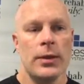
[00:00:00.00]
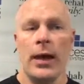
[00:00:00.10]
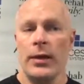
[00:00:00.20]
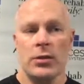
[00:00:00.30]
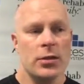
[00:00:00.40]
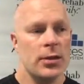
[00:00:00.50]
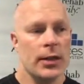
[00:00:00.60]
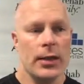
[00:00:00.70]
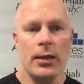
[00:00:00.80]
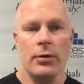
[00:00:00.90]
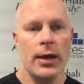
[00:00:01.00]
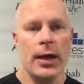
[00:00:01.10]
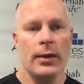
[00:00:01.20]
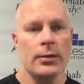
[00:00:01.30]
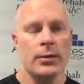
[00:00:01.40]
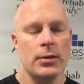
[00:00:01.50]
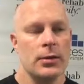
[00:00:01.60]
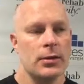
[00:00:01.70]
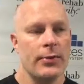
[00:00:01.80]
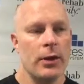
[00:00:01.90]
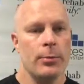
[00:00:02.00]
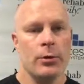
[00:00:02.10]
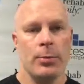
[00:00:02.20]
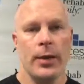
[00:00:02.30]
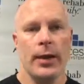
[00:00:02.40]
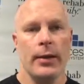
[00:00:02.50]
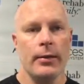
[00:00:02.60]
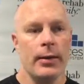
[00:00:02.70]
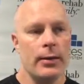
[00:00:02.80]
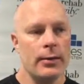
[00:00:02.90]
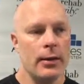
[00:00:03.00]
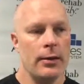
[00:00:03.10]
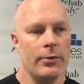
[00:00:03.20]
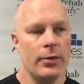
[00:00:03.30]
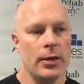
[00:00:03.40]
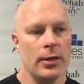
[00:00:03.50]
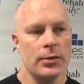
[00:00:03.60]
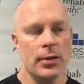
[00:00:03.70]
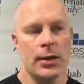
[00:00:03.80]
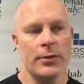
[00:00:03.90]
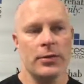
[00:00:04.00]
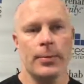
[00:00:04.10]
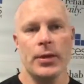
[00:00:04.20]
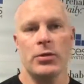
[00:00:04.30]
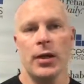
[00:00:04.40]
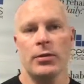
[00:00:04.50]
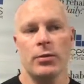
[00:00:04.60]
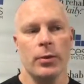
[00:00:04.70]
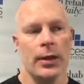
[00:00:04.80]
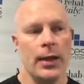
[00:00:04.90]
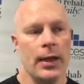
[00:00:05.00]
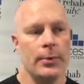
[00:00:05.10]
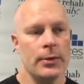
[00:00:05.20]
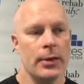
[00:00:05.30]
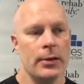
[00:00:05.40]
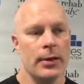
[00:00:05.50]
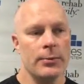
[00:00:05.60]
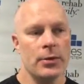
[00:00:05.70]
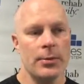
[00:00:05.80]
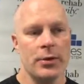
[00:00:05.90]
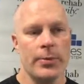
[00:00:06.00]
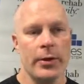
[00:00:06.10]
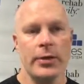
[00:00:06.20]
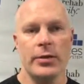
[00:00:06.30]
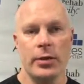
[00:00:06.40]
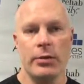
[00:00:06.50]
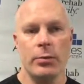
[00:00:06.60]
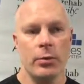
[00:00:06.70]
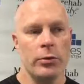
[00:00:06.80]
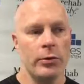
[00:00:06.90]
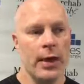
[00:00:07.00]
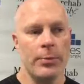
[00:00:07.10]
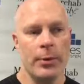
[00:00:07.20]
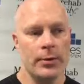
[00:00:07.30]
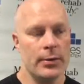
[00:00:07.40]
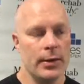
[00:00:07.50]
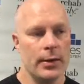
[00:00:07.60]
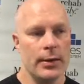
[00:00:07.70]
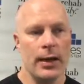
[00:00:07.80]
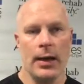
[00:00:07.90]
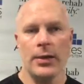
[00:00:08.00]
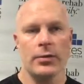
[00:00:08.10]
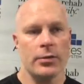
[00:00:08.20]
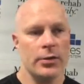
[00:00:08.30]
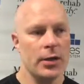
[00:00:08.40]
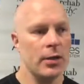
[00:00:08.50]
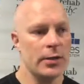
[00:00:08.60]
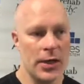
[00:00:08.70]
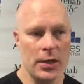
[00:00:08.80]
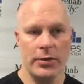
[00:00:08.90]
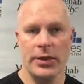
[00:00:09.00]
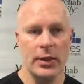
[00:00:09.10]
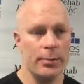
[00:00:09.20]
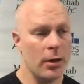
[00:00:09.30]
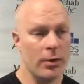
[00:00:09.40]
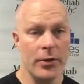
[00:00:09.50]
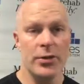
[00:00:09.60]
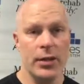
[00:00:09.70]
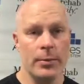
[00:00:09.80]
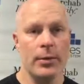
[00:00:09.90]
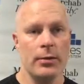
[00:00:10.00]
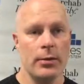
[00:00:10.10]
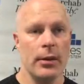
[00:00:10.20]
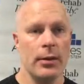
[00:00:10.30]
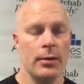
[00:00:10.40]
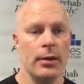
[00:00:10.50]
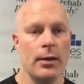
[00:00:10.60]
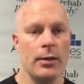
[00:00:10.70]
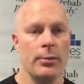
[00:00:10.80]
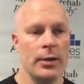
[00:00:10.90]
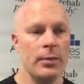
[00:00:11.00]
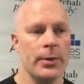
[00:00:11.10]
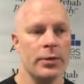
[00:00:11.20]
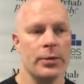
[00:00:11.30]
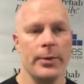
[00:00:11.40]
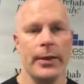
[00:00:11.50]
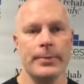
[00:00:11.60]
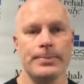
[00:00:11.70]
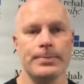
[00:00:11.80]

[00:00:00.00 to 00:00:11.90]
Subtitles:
Yeah, he's just like any other guy. He's available to play, and if we think he's going to give us the best chance to win a game and give him some experience here, then we'll do that. But yeah, Oscar's here. He's on our team, part of our team, and he'll be in the mix to play.